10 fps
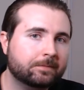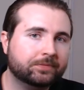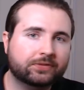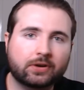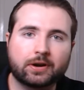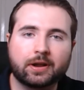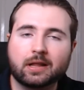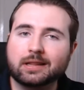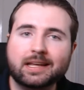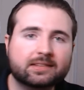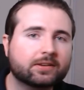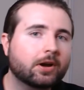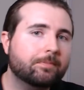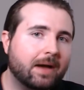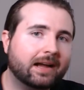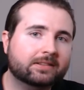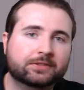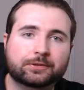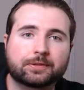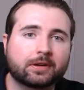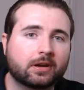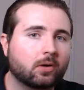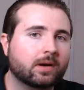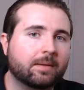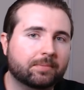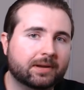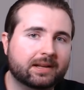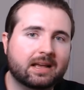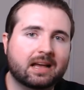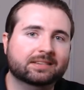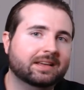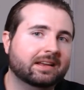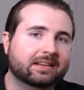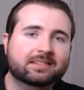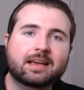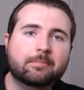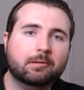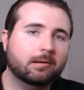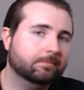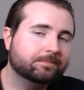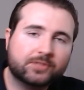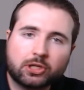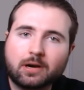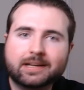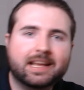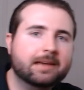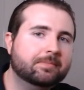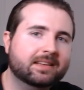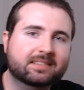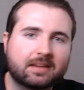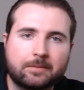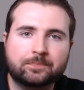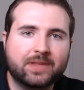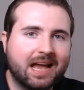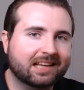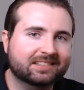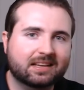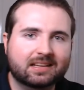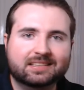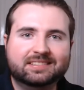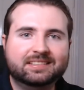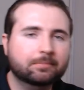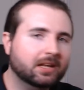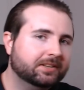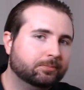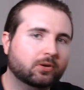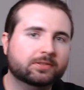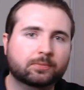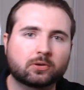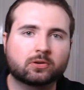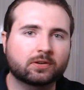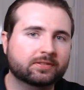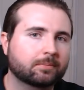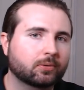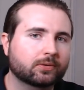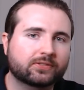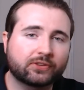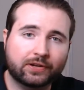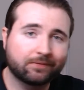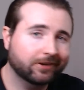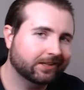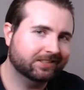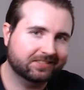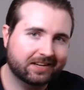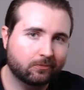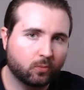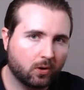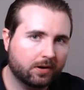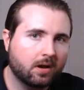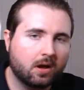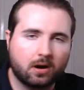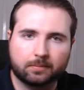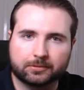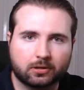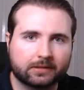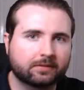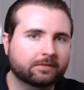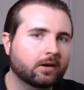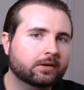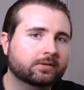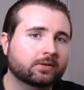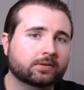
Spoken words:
So let's go back to the gold company as an example. I'm trying to keep this as similar as possible across the board so you can really see what I'm trying to focus on.